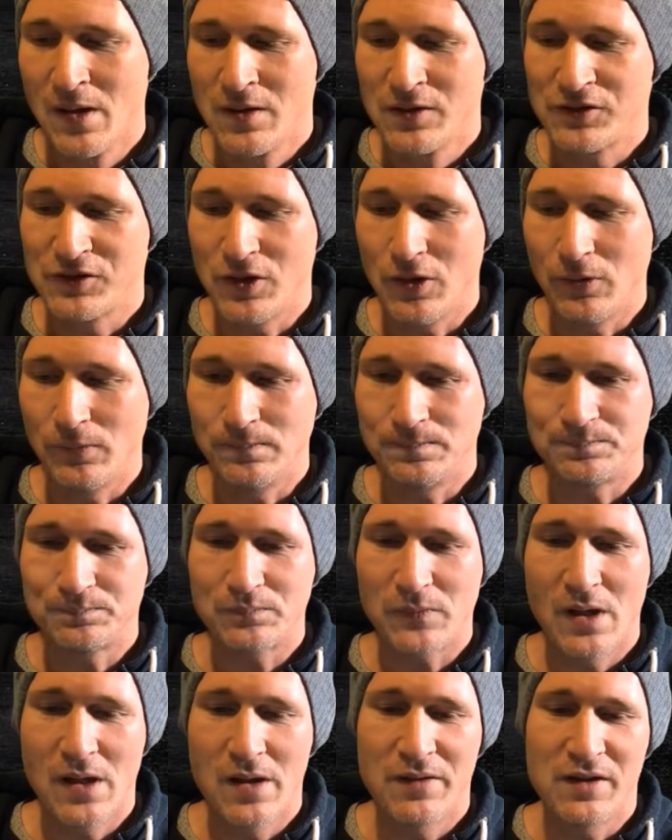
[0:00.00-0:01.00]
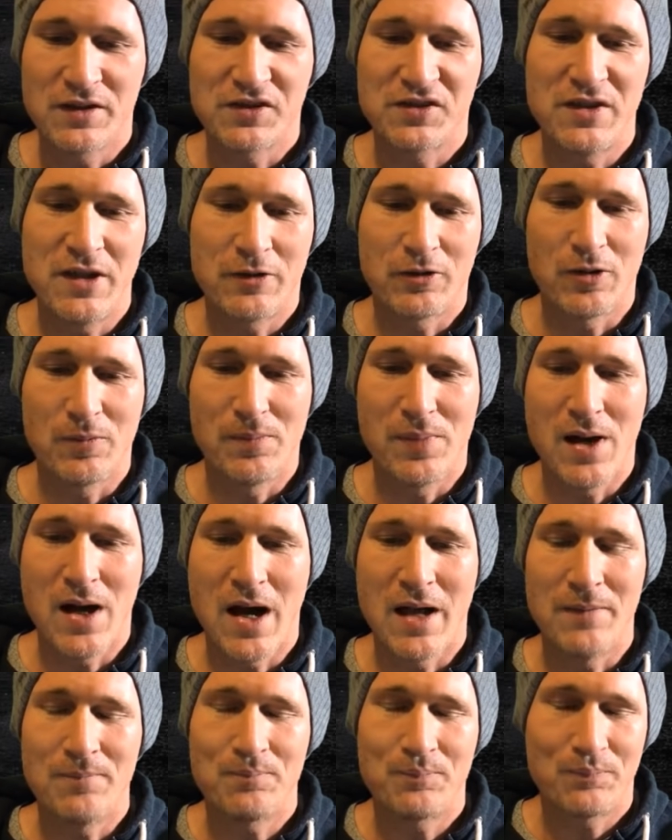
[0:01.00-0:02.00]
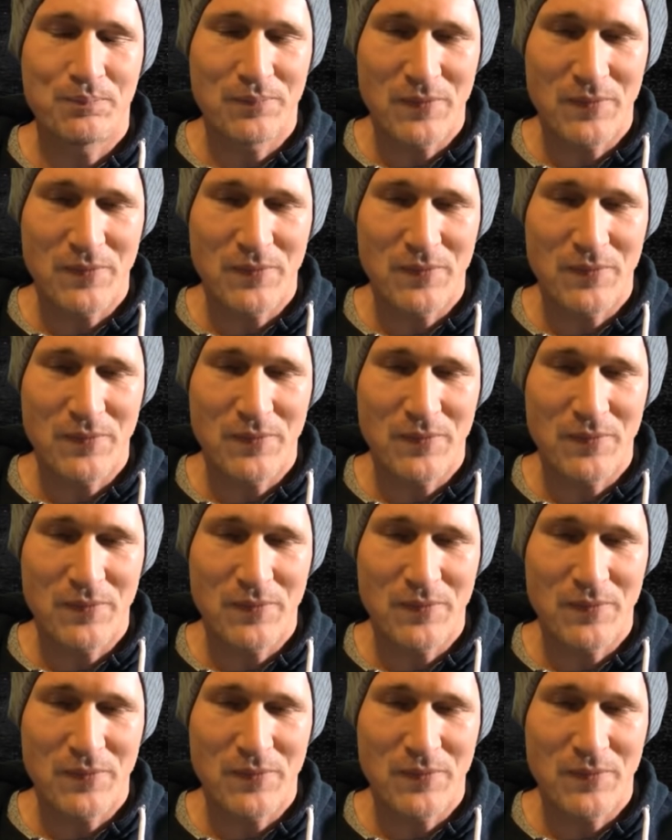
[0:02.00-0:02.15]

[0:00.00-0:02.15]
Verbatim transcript: So this secret bot,